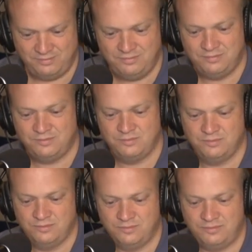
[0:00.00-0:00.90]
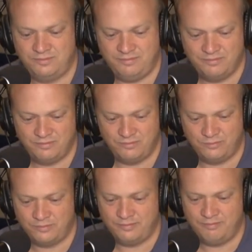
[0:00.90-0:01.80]

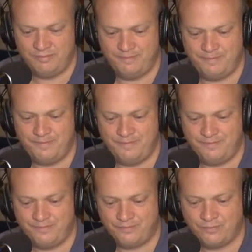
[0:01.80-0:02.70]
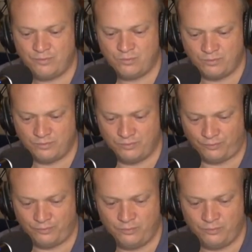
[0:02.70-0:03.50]
The person shown says nothing.